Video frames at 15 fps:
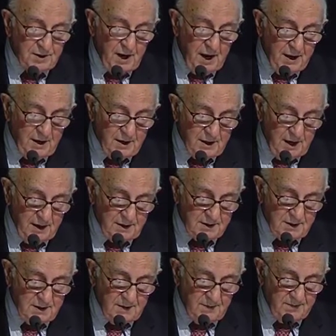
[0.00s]
trial
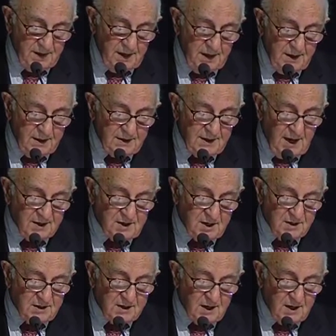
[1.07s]
rights, such as